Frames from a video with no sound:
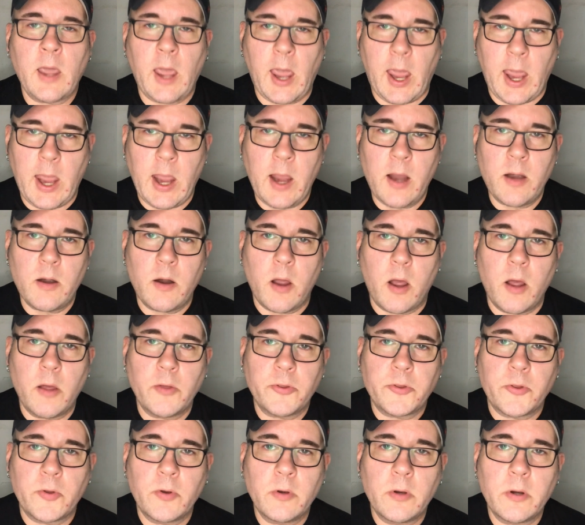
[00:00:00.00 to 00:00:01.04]
and
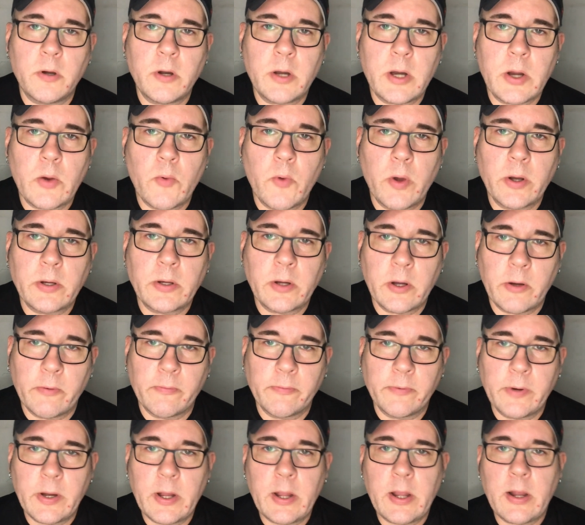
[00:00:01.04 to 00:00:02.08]
also learning what you
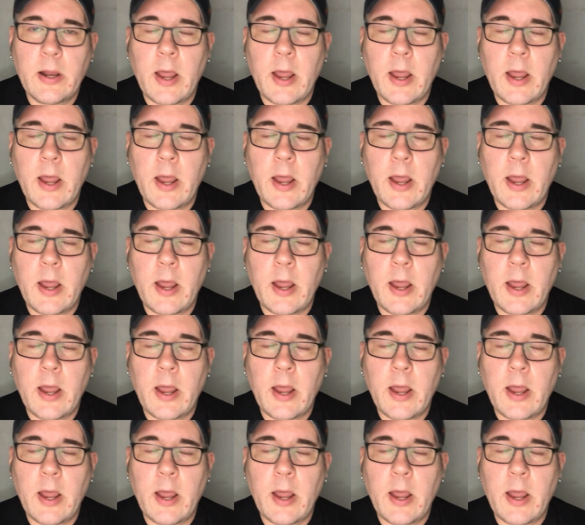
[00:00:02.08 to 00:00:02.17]
really